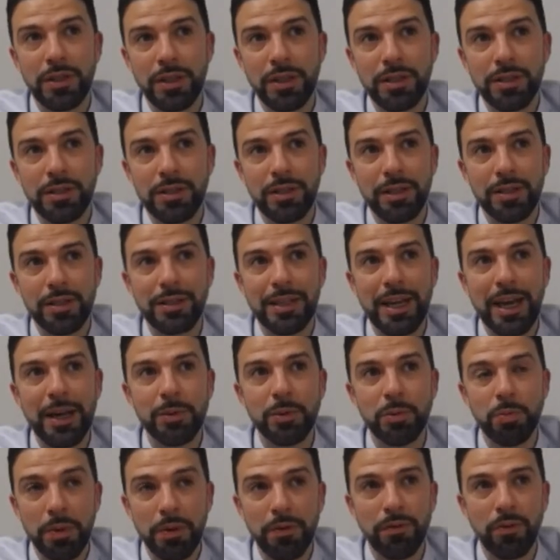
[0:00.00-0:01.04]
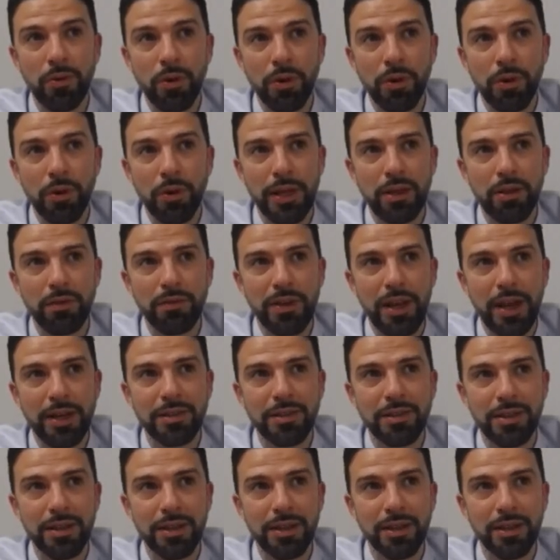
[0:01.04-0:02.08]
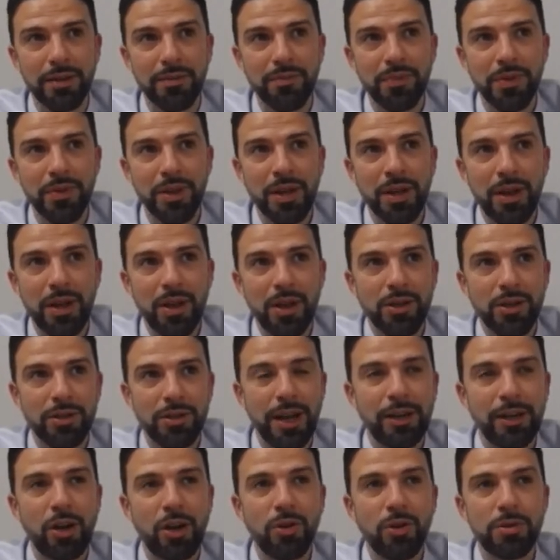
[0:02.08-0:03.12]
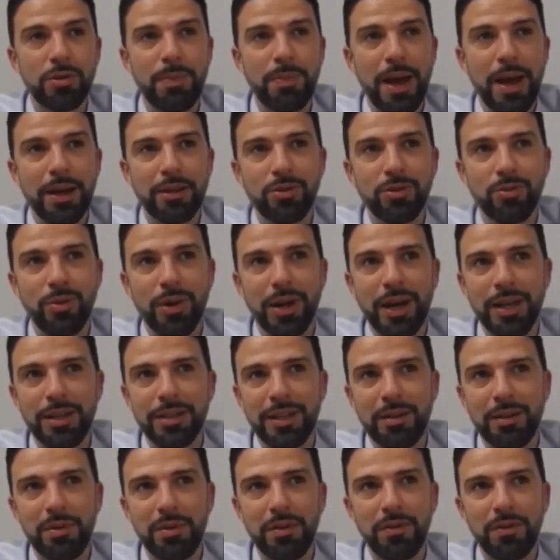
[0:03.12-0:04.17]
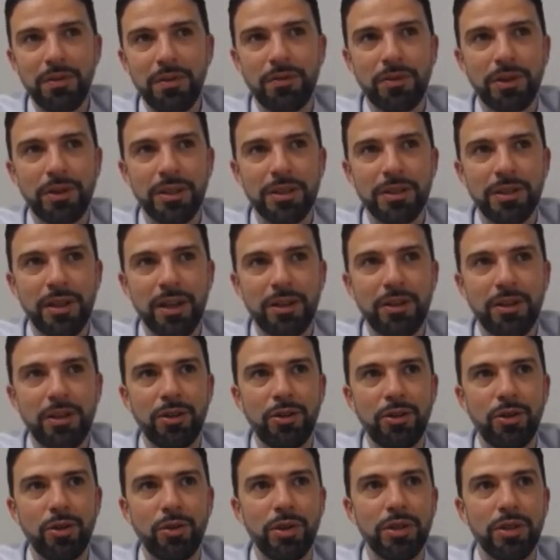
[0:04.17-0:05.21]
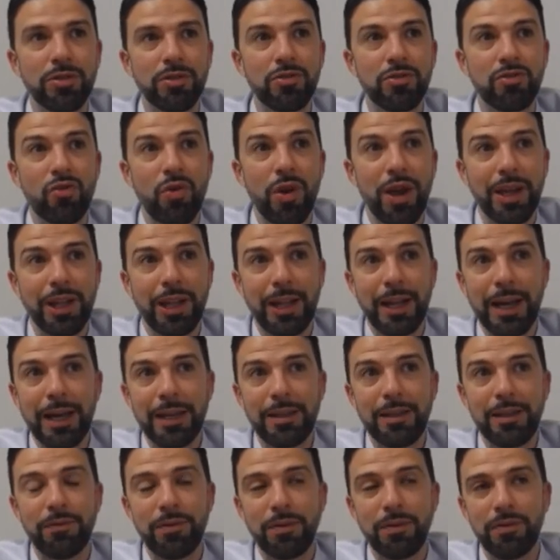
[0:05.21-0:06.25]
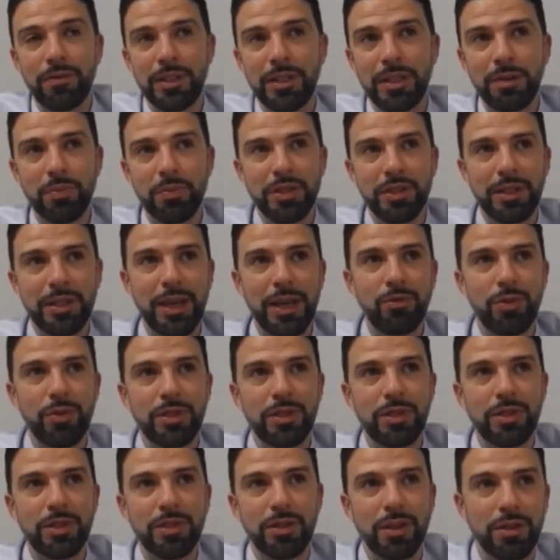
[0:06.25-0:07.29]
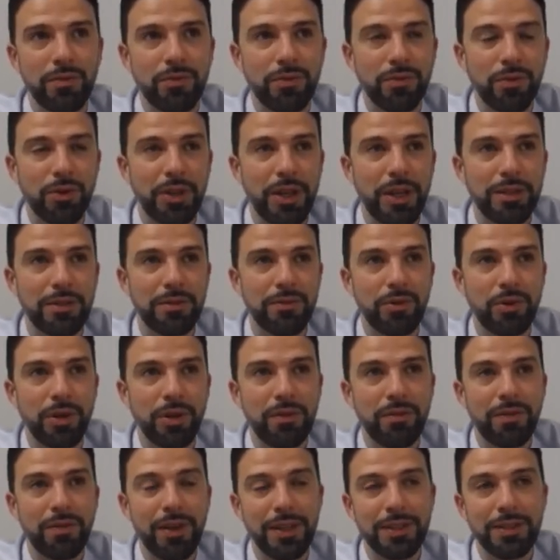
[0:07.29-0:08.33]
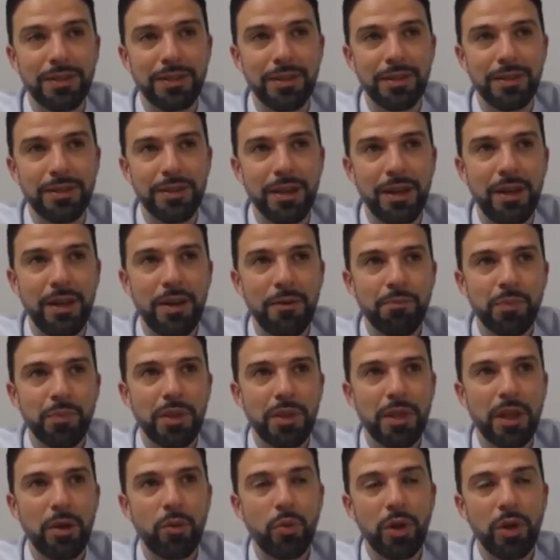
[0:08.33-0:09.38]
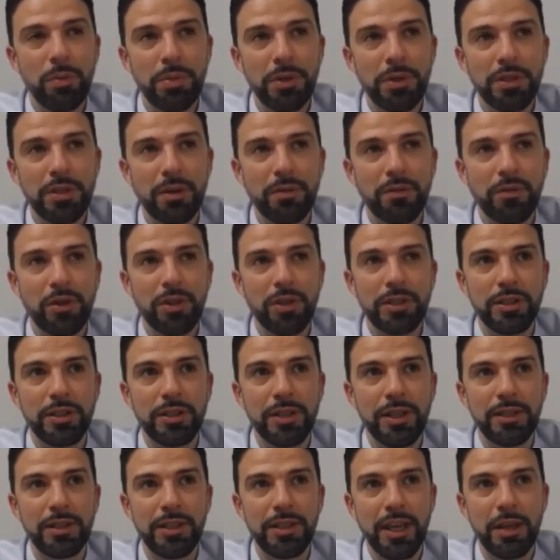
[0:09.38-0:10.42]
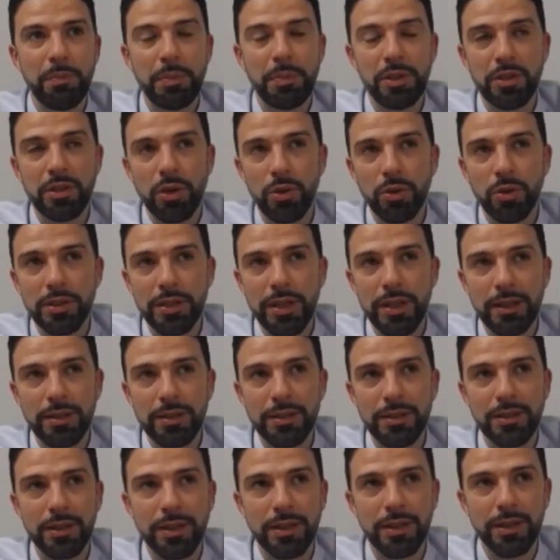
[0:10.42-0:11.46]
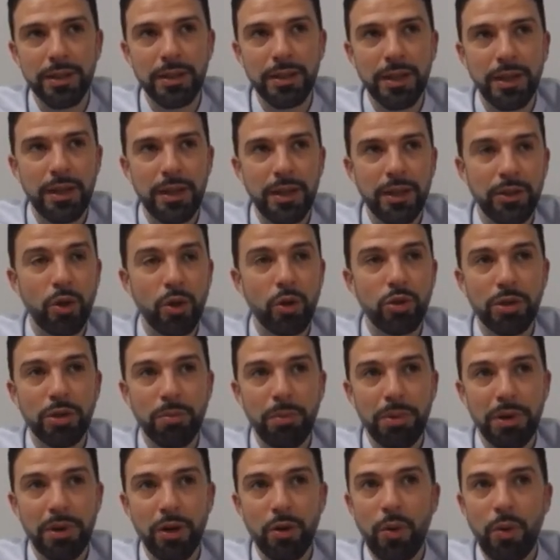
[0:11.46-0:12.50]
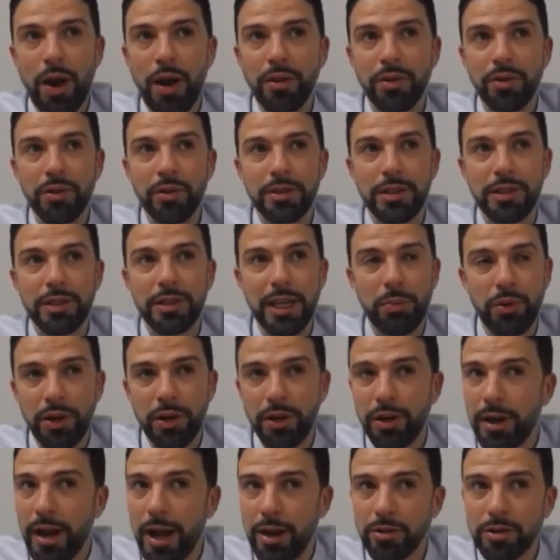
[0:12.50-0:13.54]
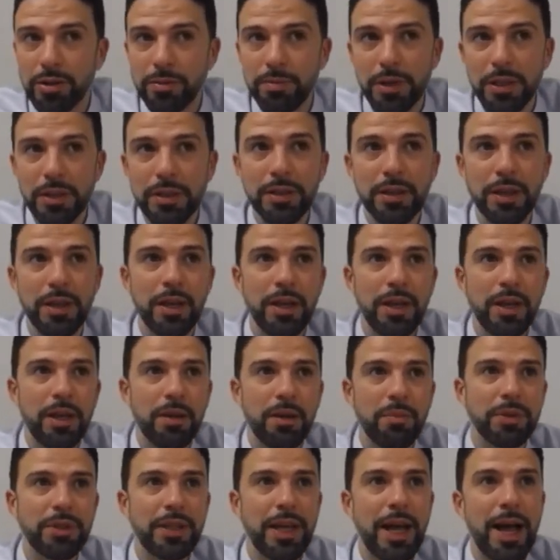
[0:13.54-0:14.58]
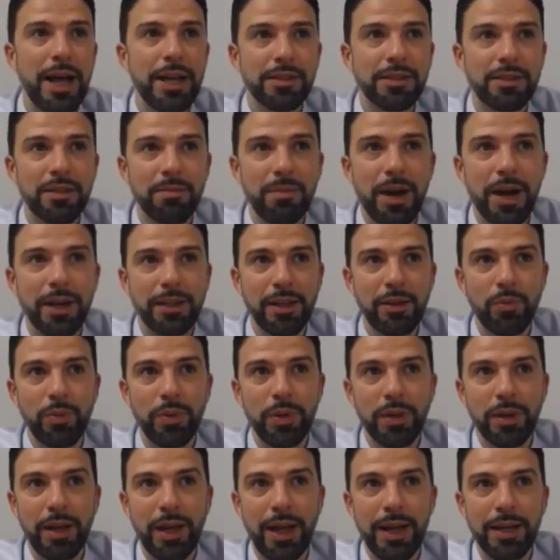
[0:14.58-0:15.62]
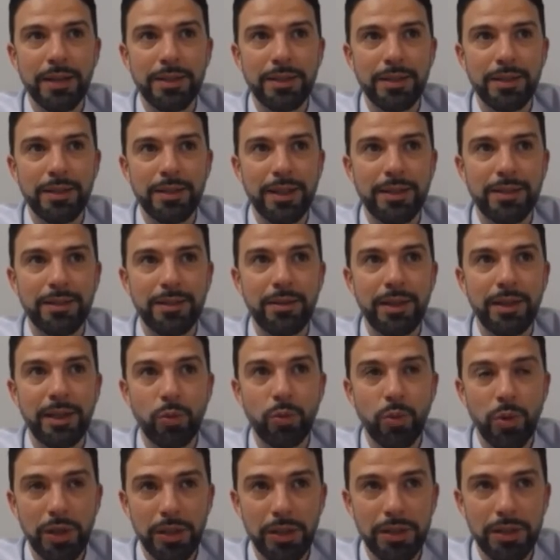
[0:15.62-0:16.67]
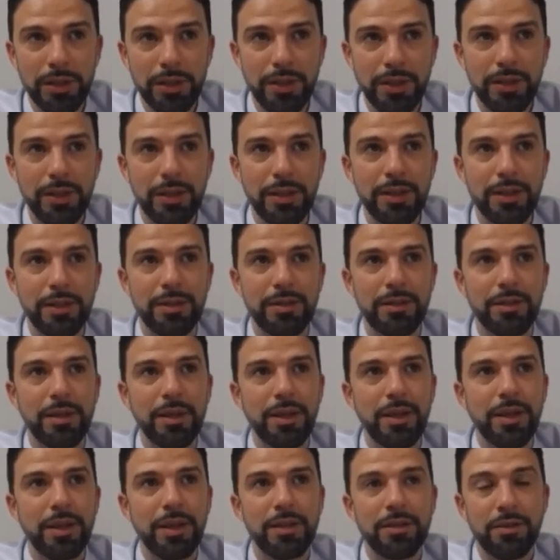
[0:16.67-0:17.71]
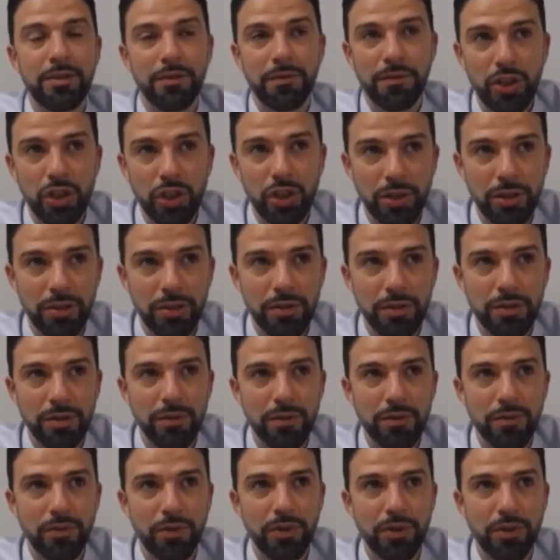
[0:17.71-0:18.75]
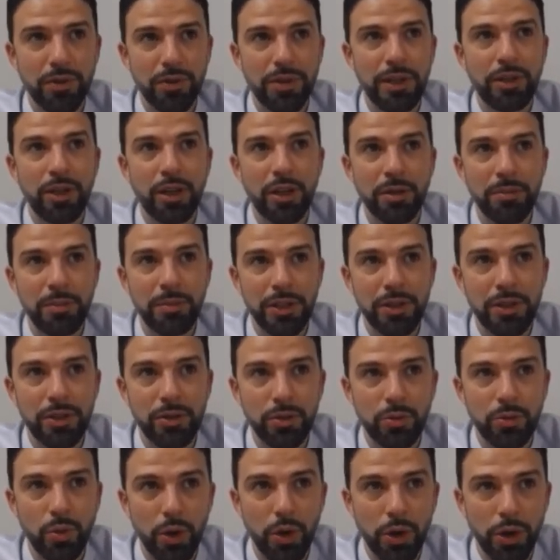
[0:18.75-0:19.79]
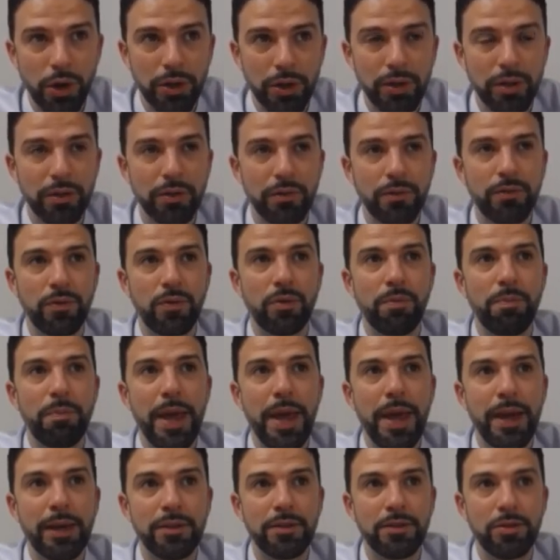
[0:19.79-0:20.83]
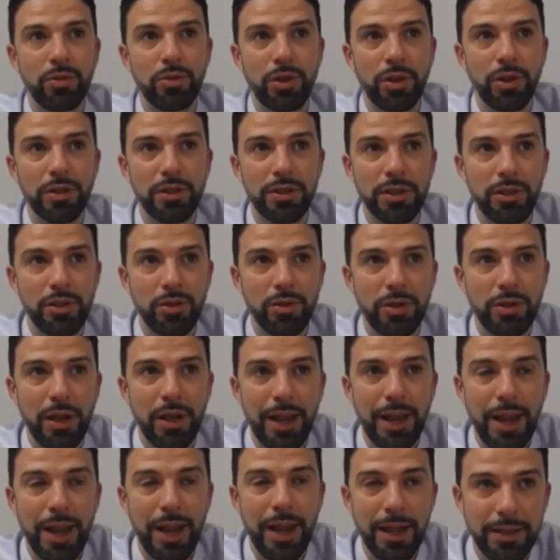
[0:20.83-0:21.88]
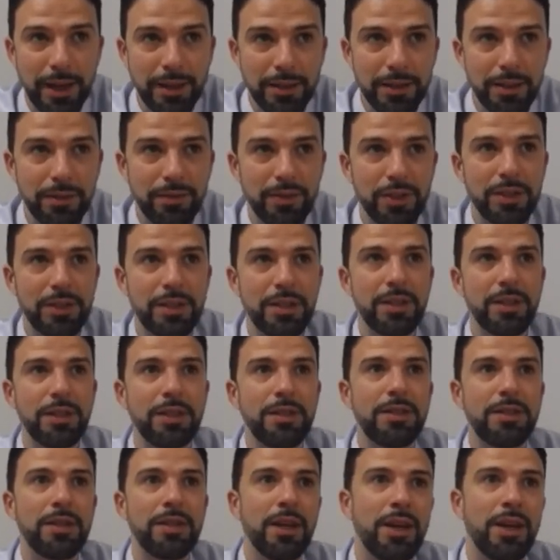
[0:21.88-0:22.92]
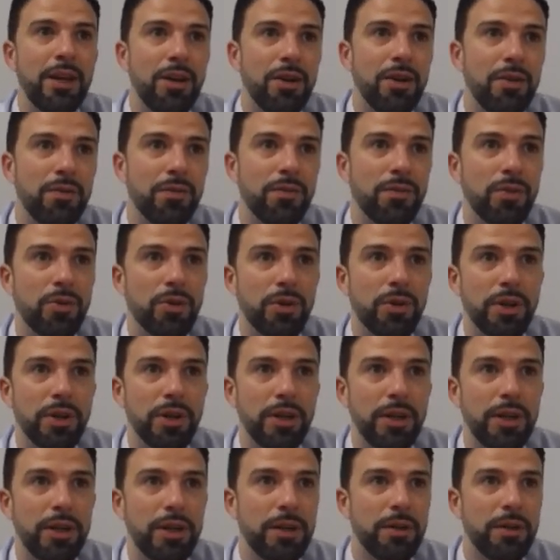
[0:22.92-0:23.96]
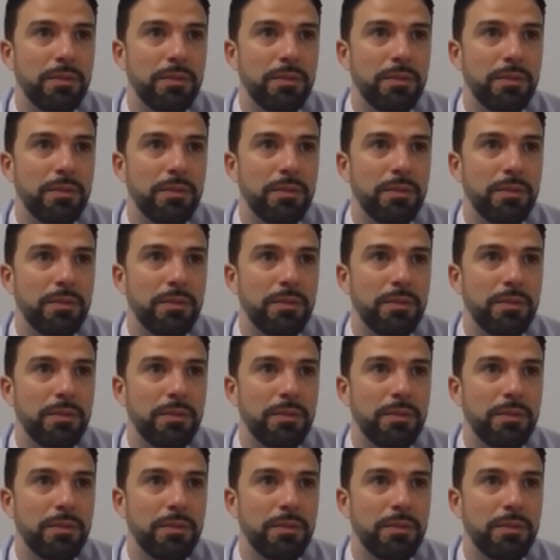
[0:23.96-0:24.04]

of 16 times before the end of next year. So that goes back to what I said before. It's not going to go in a straight line in 15% return for investors. There will be some volatility episodes next year, notably around the tapering announcement. But as the market realizes that liquidity is sufficient for the economy to work, for banks to continue their lending activities, for